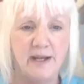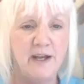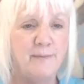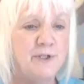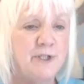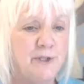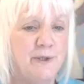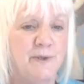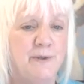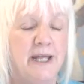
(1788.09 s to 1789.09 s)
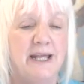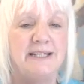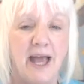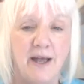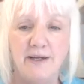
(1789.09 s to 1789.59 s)
Number 2,
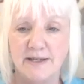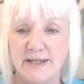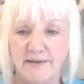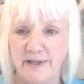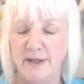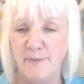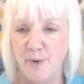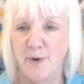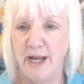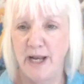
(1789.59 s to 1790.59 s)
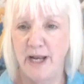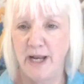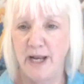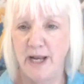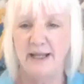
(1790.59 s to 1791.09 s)
tell yourself in the morning
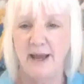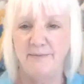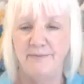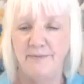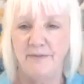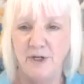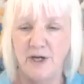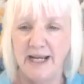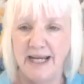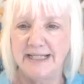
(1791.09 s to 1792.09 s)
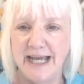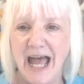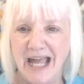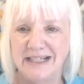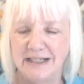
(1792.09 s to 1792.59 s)
that you're going to get
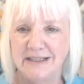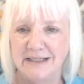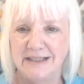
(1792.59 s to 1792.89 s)
tagged